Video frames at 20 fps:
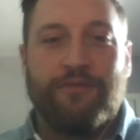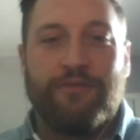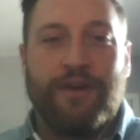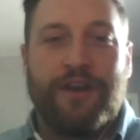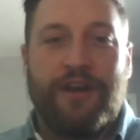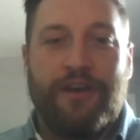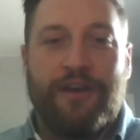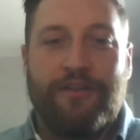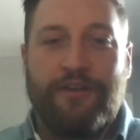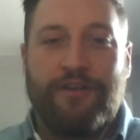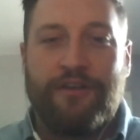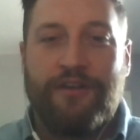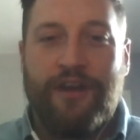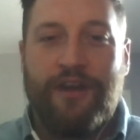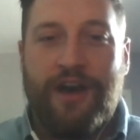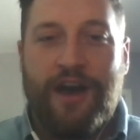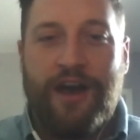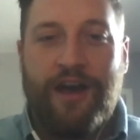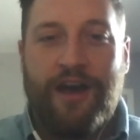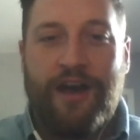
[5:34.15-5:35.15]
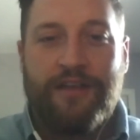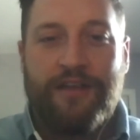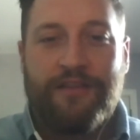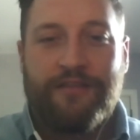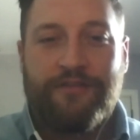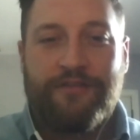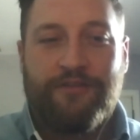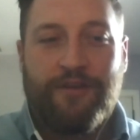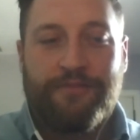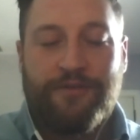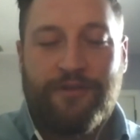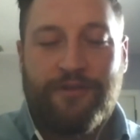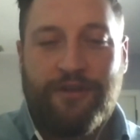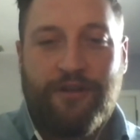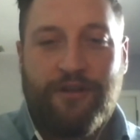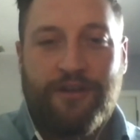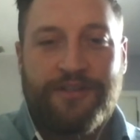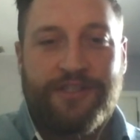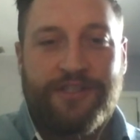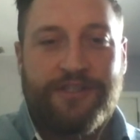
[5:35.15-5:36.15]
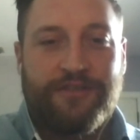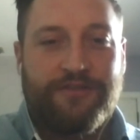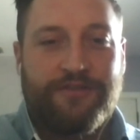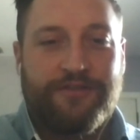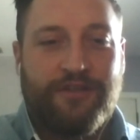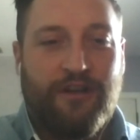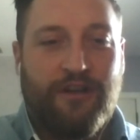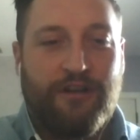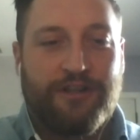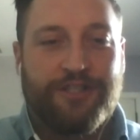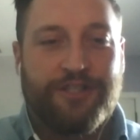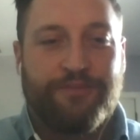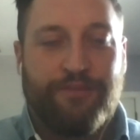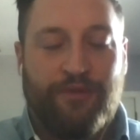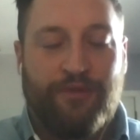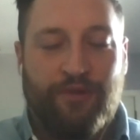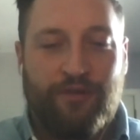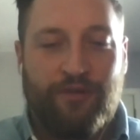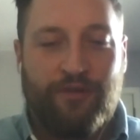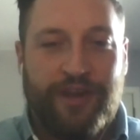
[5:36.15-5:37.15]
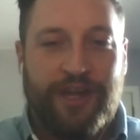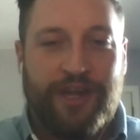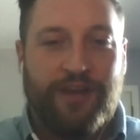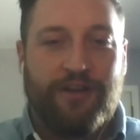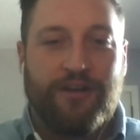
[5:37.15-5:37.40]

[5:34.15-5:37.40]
What other cryptocurrencies did you start exploring,